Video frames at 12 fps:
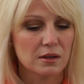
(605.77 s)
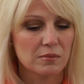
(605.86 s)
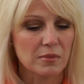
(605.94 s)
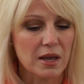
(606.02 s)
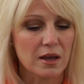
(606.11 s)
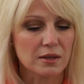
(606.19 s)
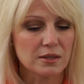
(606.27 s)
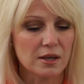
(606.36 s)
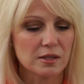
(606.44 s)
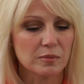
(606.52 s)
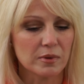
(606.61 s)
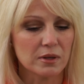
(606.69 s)
my
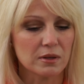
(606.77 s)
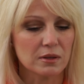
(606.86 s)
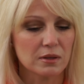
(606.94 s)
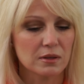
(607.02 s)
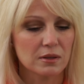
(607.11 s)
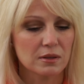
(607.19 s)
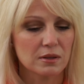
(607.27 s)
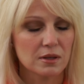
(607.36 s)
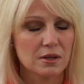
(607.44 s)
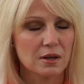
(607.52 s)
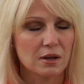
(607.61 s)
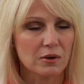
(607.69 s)
ex-husband
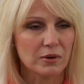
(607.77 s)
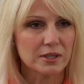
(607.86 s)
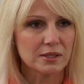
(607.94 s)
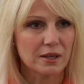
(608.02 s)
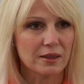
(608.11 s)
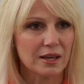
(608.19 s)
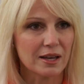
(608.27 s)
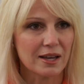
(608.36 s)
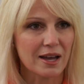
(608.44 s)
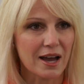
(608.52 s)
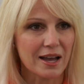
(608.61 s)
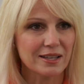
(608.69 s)
always said that
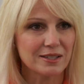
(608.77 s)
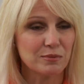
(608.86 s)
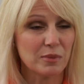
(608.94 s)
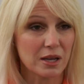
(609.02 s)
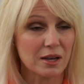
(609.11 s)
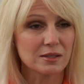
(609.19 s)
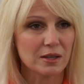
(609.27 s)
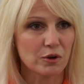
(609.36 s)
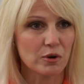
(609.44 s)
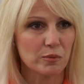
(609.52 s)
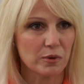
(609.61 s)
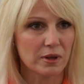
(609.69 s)
because I
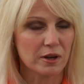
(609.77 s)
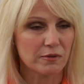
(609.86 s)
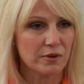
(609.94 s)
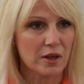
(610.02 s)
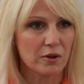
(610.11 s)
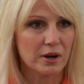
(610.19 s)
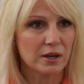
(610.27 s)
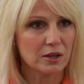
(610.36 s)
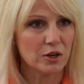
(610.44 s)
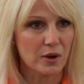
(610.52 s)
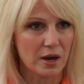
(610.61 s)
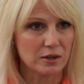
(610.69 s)
grew up without a father, I didn't
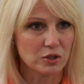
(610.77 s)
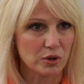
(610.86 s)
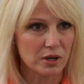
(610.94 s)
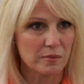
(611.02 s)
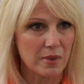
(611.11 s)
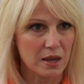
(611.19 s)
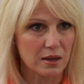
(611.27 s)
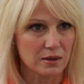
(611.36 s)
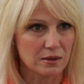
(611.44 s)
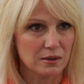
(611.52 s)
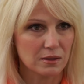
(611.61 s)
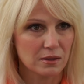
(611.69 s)
know how to treat a
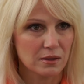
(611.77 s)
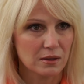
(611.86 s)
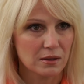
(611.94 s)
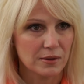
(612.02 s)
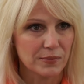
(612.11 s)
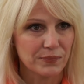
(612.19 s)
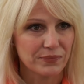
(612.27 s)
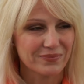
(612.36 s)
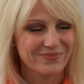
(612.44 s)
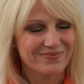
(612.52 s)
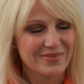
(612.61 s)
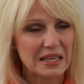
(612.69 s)
man.
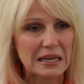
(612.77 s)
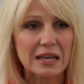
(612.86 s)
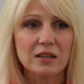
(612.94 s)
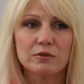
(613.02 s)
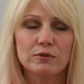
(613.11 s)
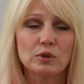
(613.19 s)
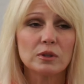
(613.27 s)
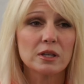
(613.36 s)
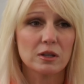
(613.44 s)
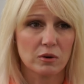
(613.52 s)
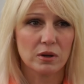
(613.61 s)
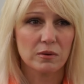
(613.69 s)
And I didn't fully
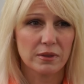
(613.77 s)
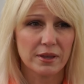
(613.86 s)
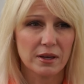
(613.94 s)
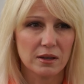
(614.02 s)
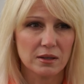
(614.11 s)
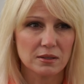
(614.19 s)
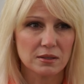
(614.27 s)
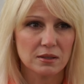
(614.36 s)
agree with that